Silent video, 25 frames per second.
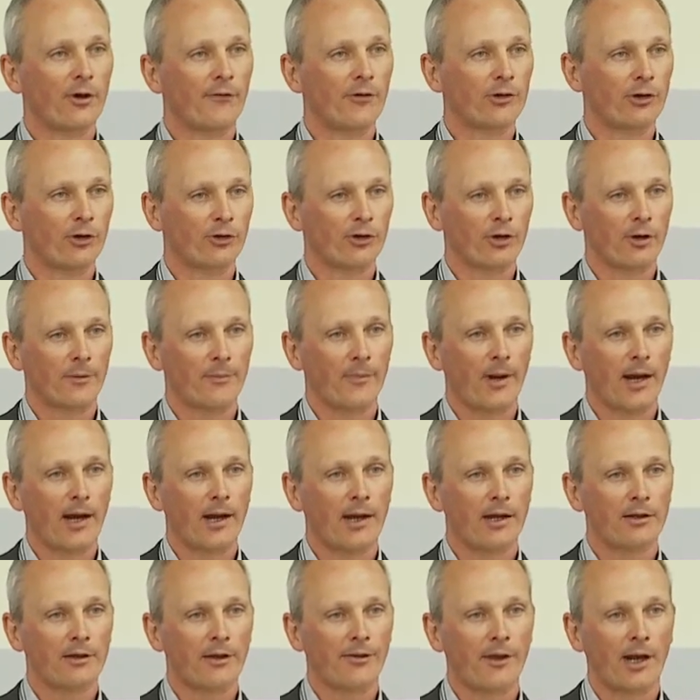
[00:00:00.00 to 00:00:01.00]
of a digital
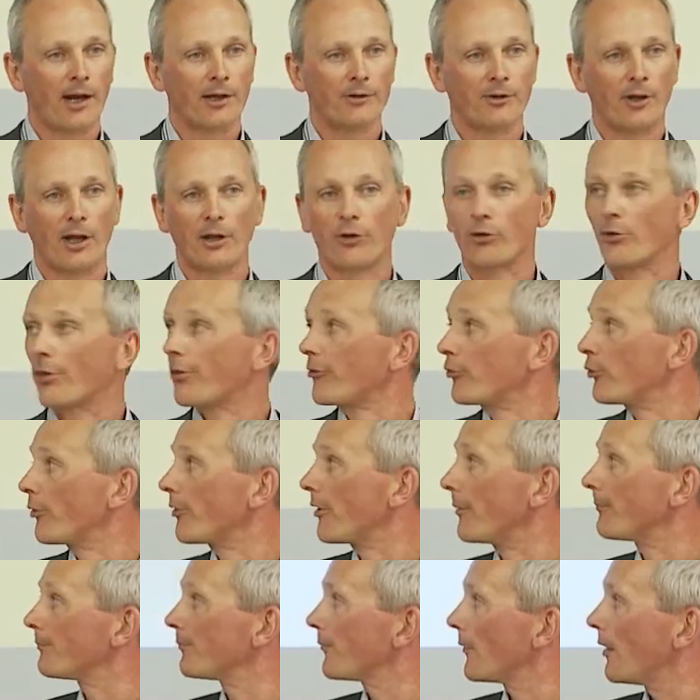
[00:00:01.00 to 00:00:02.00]
mind, and then I take you through
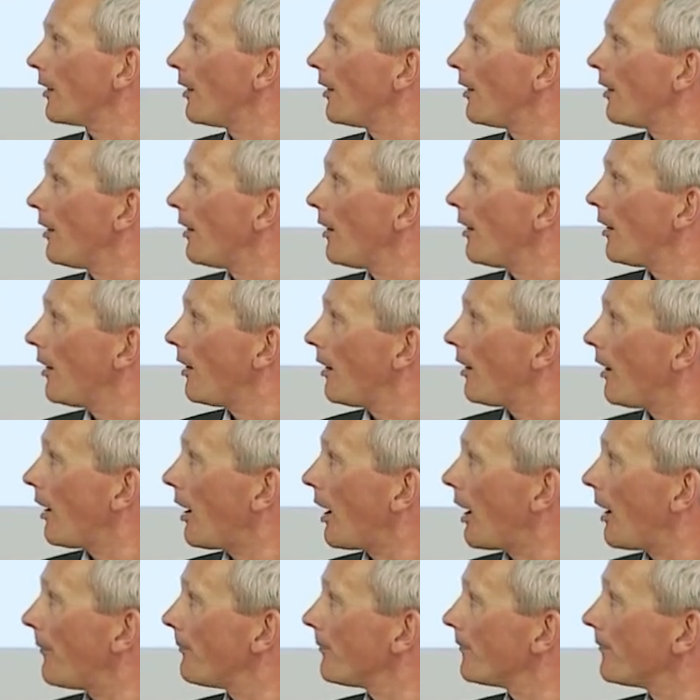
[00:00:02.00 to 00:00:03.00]
them.
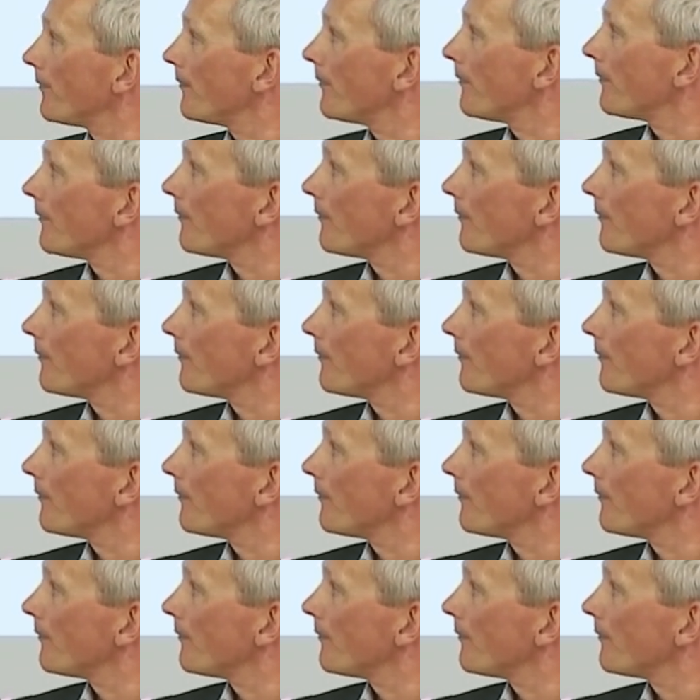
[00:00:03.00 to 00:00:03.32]
Um,